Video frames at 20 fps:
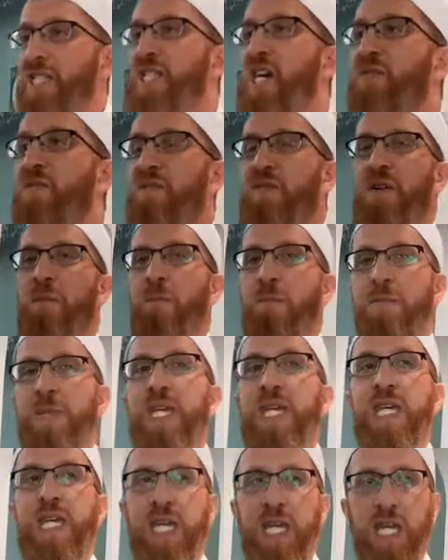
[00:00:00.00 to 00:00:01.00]
It's not from
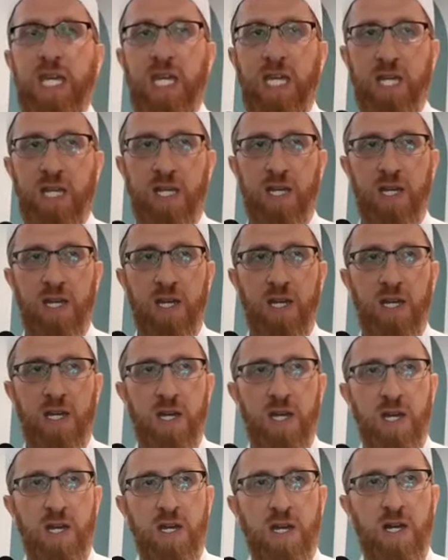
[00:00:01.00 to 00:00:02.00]
me.
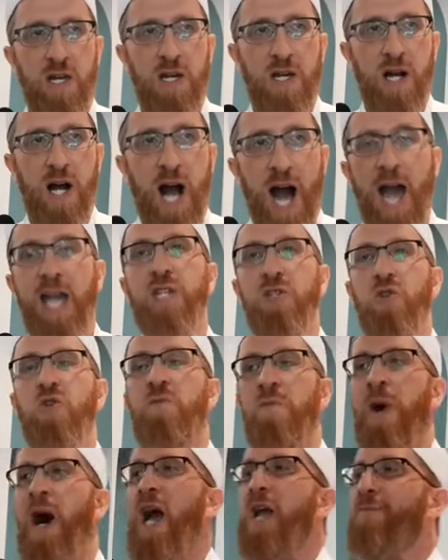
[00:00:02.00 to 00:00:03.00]
I
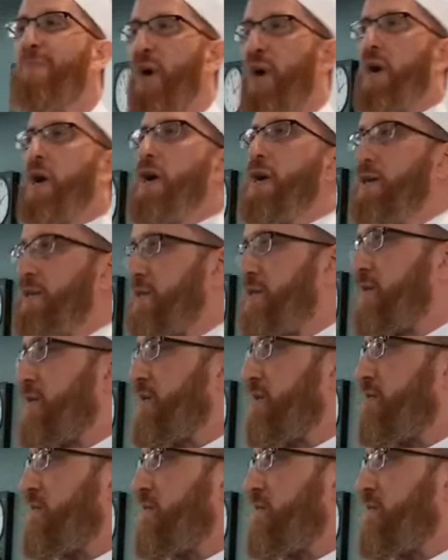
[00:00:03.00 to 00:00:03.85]
do my part.